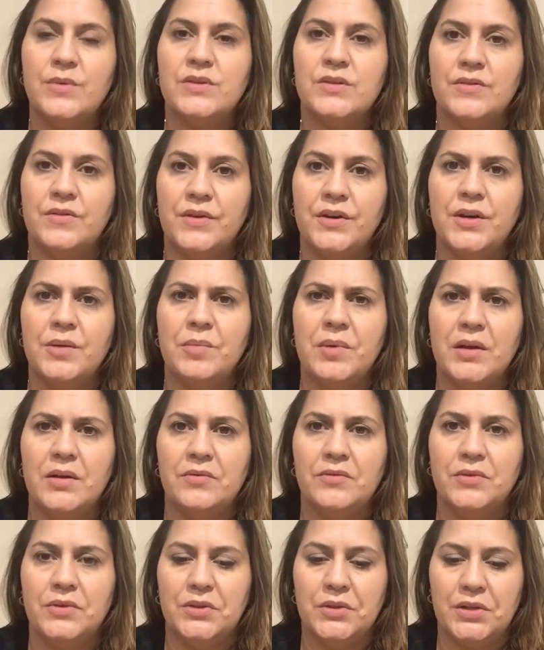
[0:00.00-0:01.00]
a very
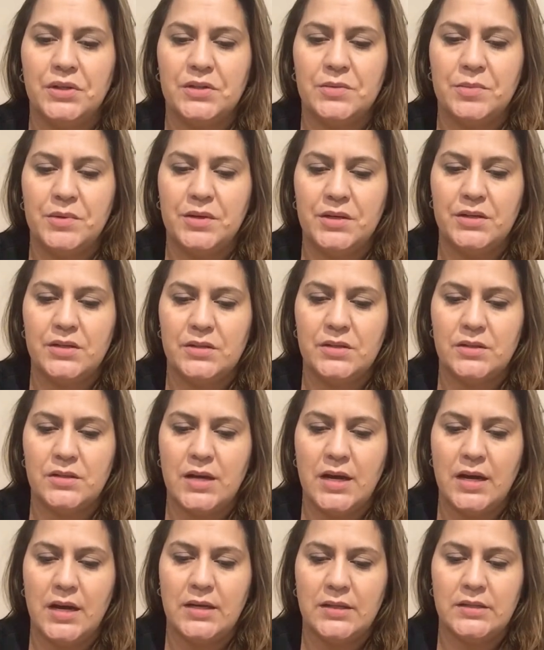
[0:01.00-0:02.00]
painful experience
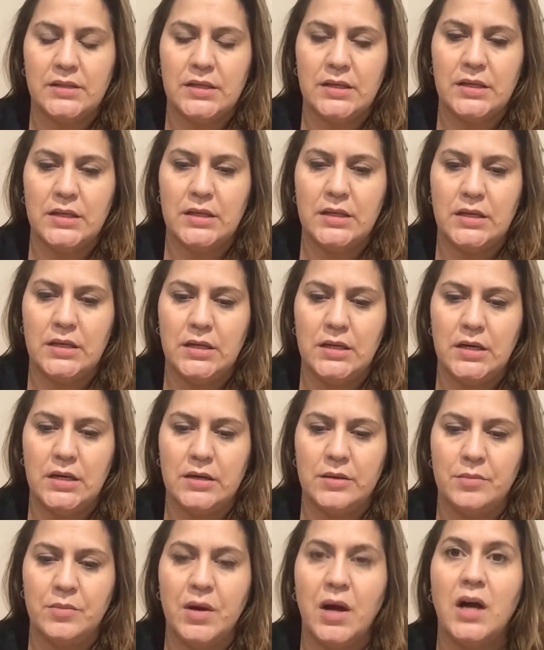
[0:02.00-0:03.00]
at the
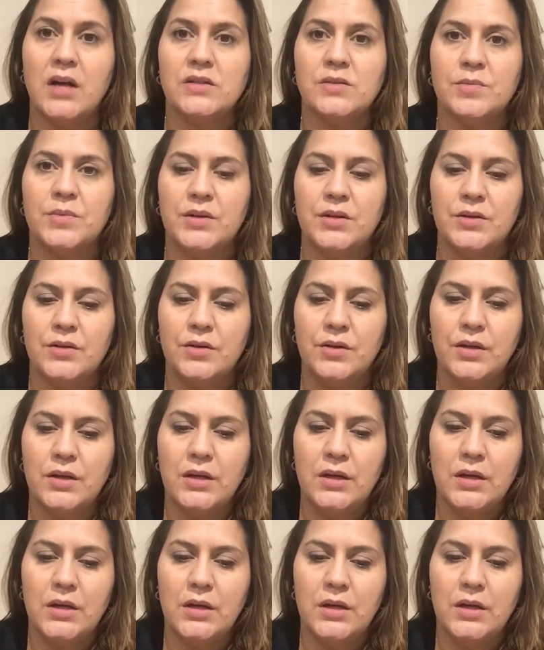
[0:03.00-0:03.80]
hospital.